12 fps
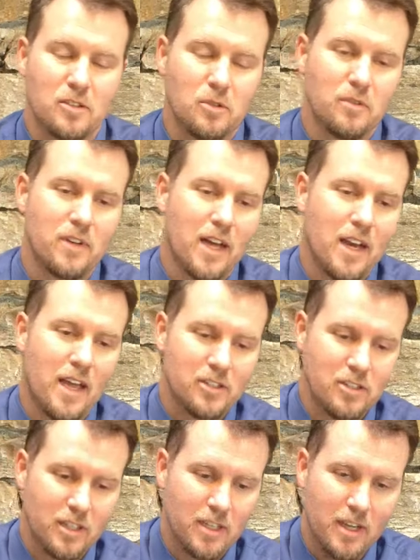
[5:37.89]
So we've got
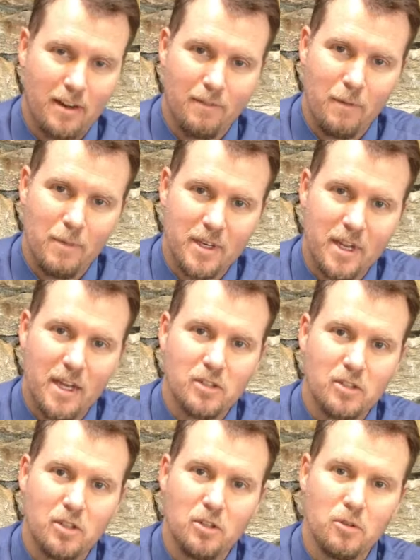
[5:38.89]
actually from the
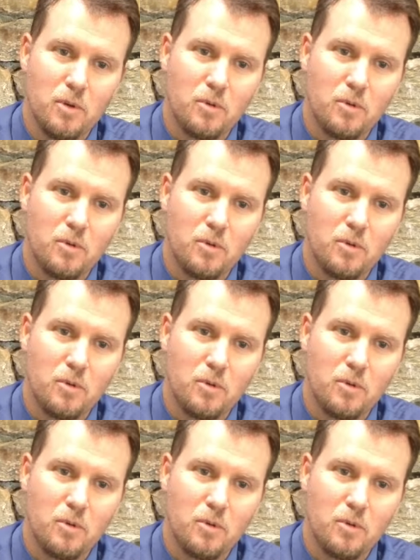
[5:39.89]
test tube,